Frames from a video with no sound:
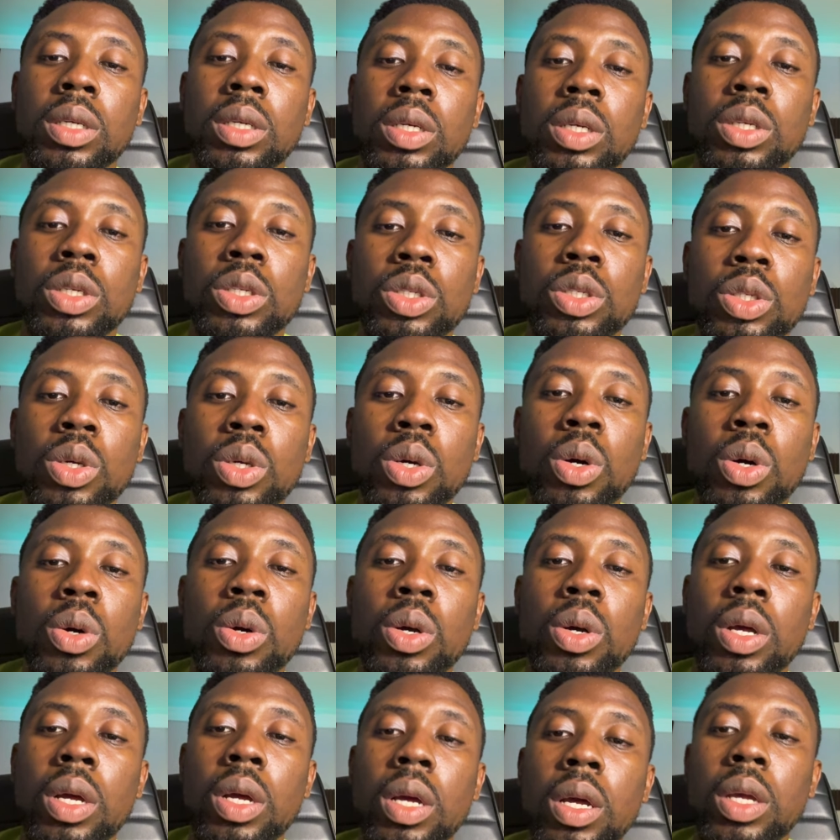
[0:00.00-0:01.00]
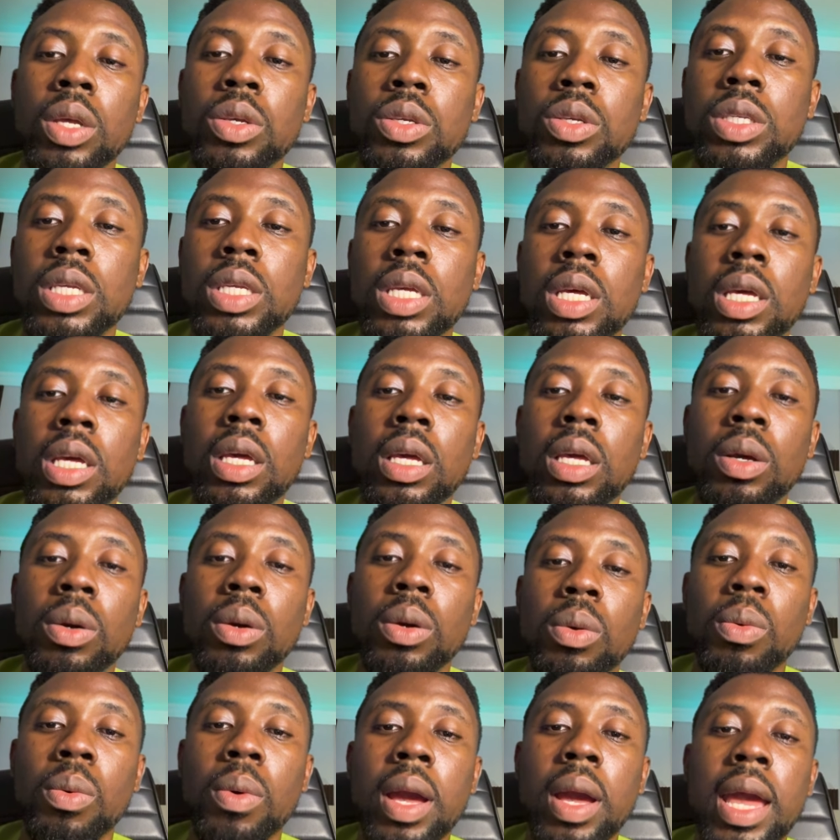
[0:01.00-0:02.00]
So you see
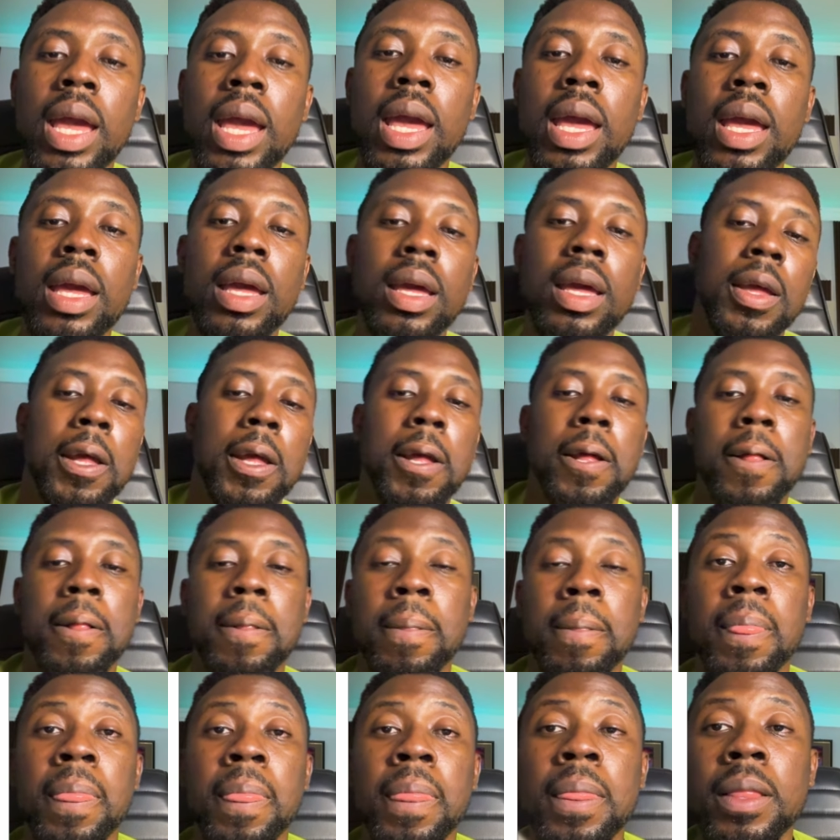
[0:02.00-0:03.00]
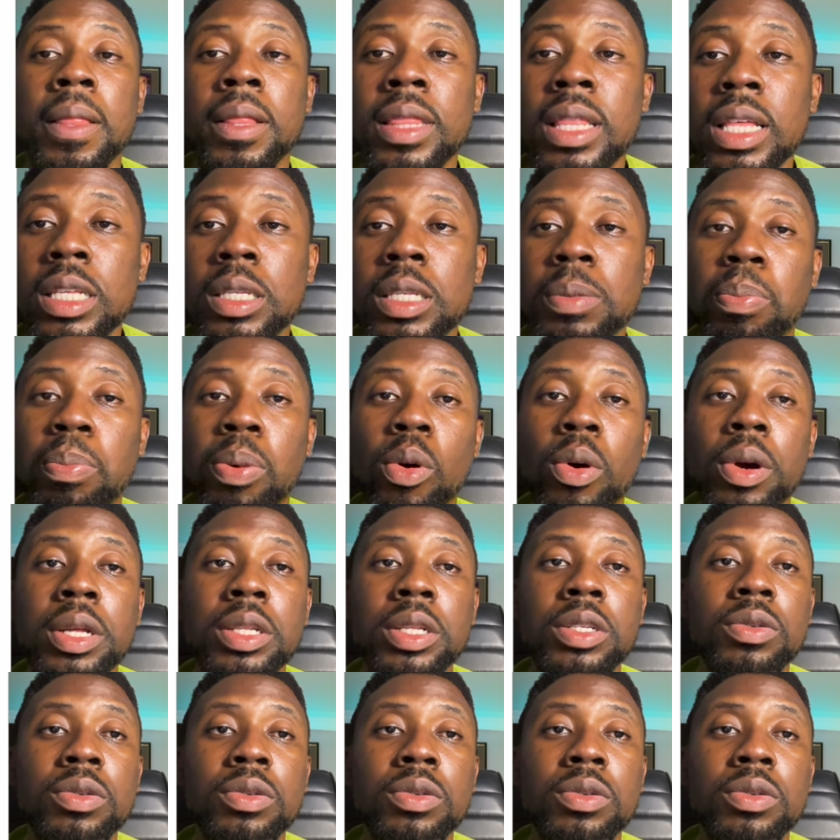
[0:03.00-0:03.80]
where this point